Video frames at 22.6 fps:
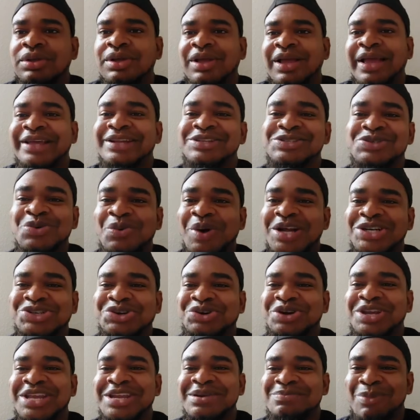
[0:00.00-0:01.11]
I doesn't watch
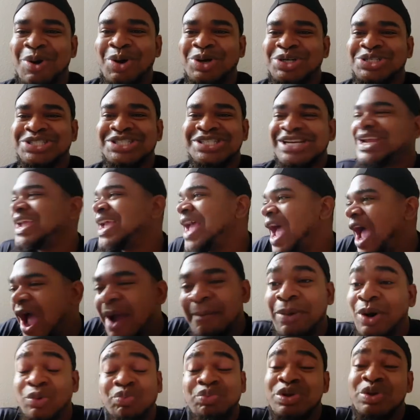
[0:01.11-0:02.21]
cricket much,
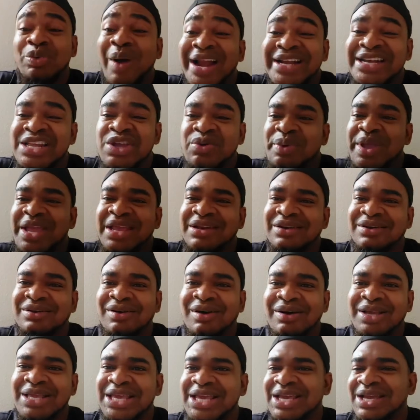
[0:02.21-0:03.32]
but we want the win.
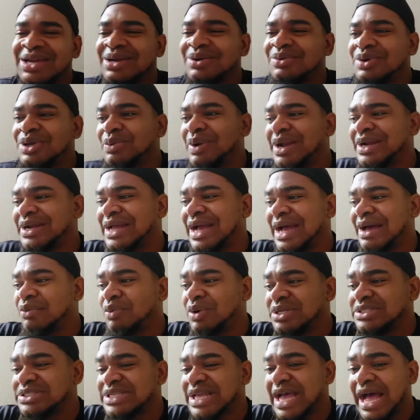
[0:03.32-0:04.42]
Okay, we want uh,
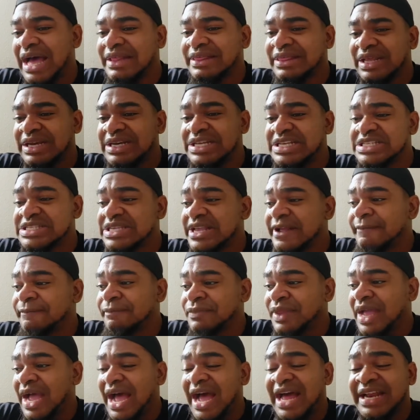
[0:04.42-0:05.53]
once Athens
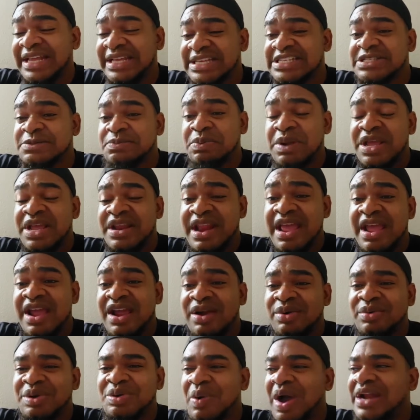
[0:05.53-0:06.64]
Alec is playing
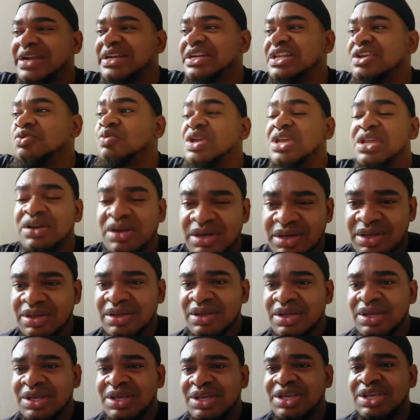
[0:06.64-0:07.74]
there, we want the win.
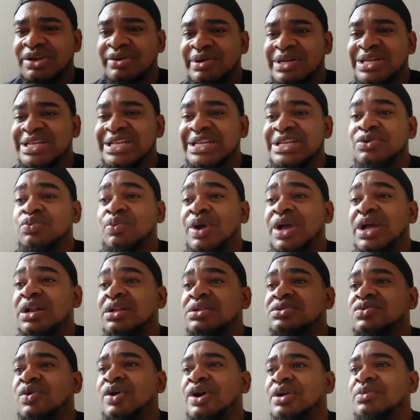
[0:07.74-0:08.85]
He already did well,
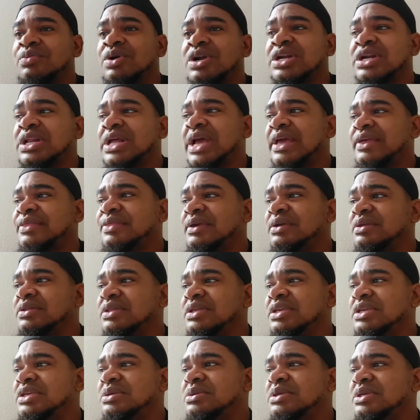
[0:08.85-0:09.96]
scoring one. I think he,
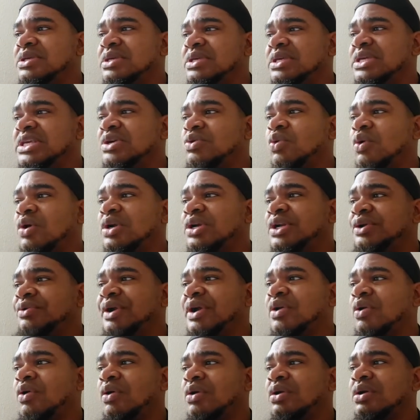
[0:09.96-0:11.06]
he equaled the
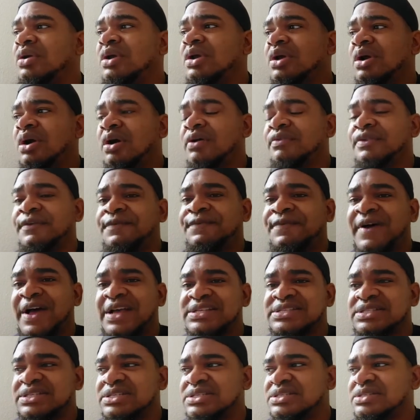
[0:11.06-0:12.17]
record of the
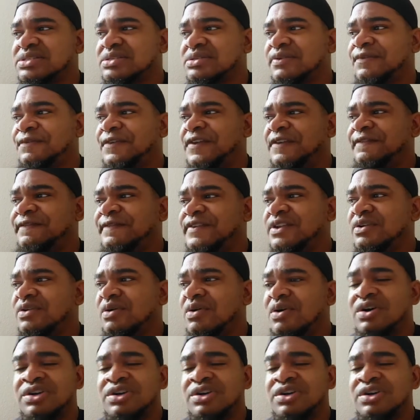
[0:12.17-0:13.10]
fastest 50 or